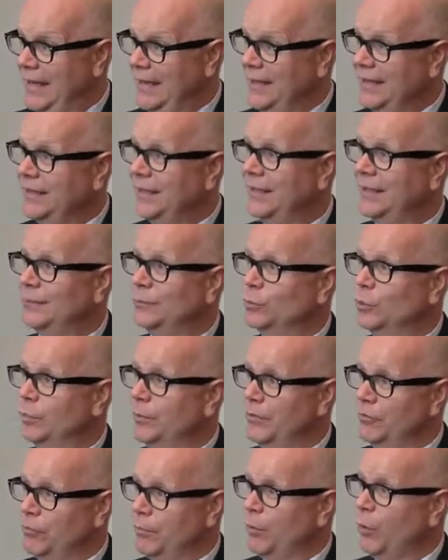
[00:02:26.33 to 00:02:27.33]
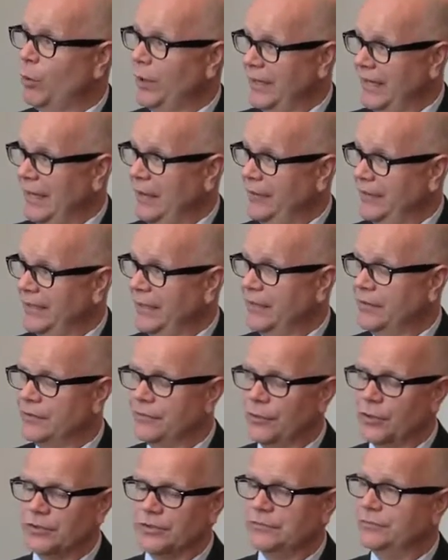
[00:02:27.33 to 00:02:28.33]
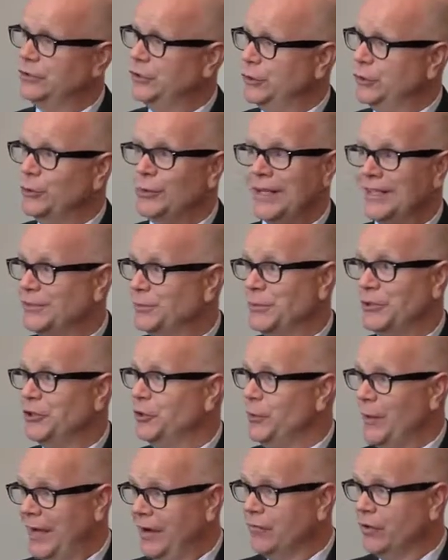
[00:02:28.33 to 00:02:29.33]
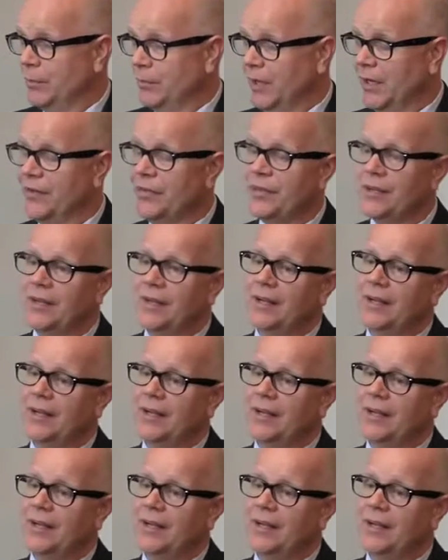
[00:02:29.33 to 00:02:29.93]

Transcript: and we'll be reporting out again the 1st of June as we do every month,